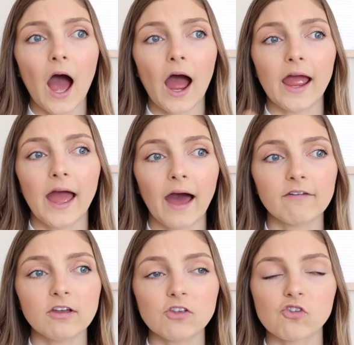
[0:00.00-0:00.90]
I
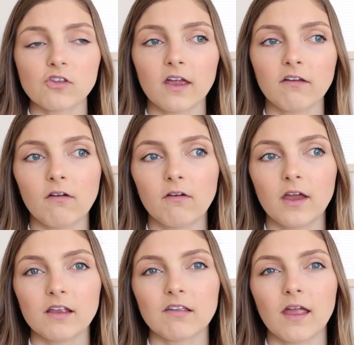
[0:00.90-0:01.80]
have it just like
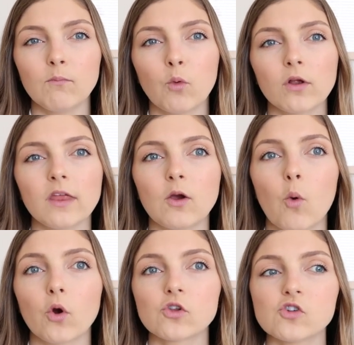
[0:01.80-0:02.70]
it's like more like
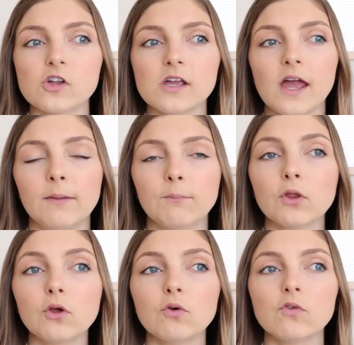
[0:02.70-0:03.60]
orangey and
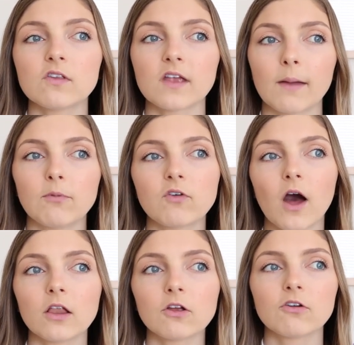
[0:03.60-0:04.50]
blues type of
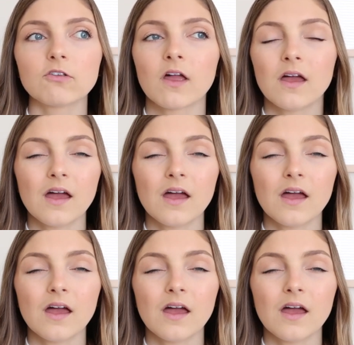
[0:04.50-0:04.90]
colors.